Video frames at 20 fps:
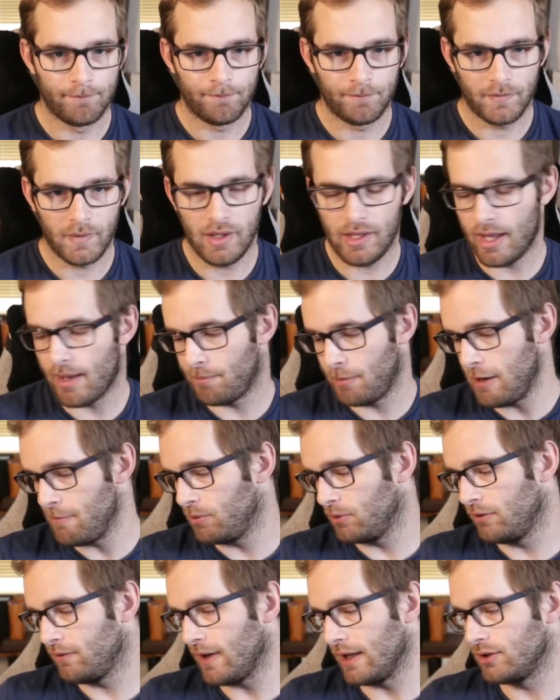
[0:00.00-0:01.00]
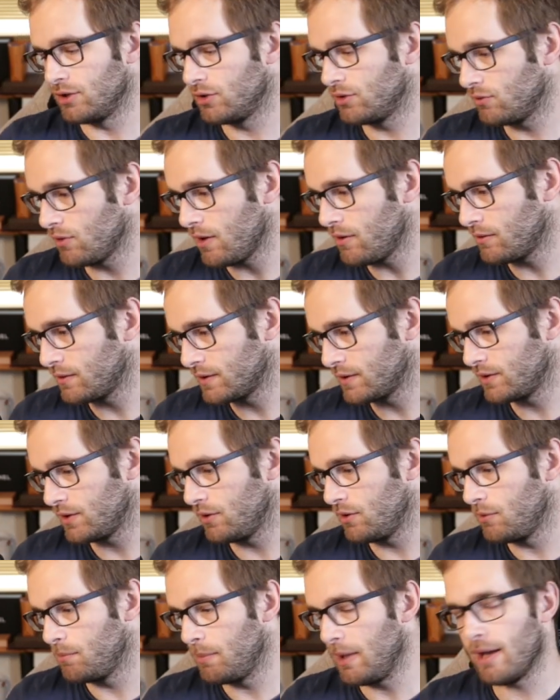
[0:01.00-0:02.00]
you get people who've had strokes
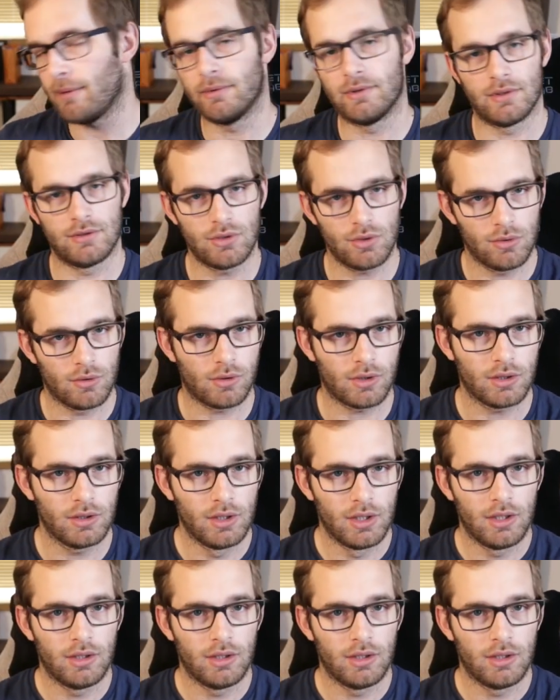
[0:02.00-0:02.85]
to be able to talk